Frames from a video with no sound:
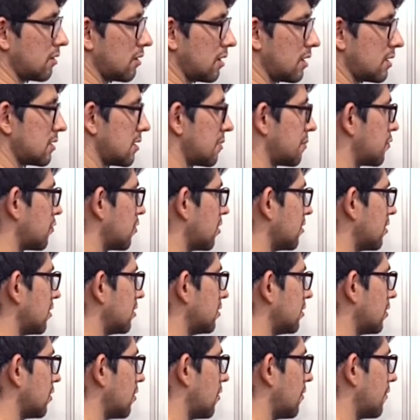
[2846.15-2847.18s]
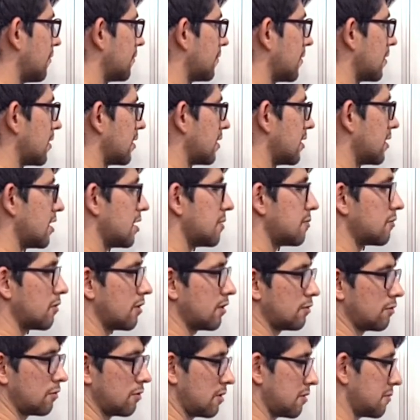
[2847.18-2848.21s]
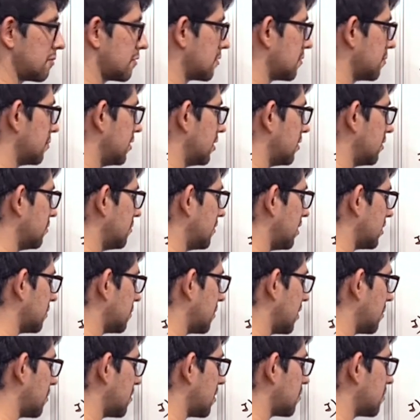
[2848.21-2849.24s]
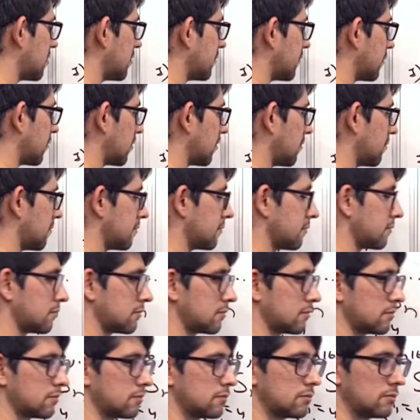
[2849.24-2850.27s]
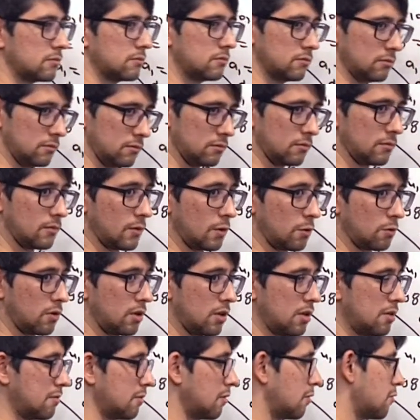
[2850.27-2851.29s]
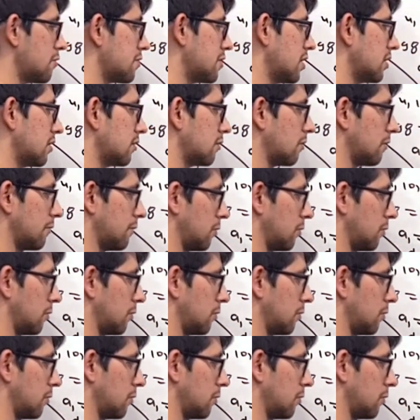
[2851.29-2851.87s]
let's say product of neighboring terms, b2 multiplied by b4, okay? Or general